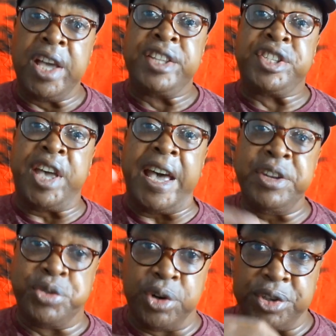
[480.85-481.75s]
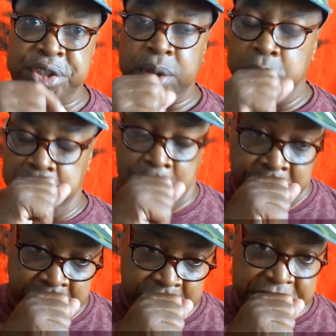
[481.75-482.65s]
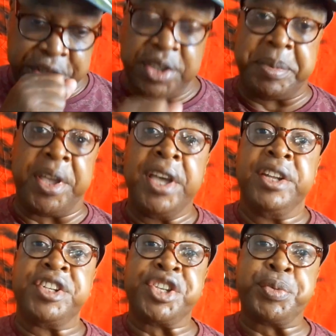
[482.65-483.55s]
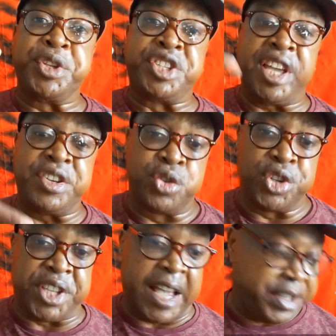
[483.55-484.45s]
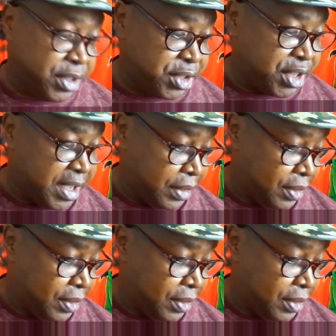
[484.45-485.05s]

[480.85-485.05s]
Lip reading: Tedros, excuse me, this is what Tedros has to say,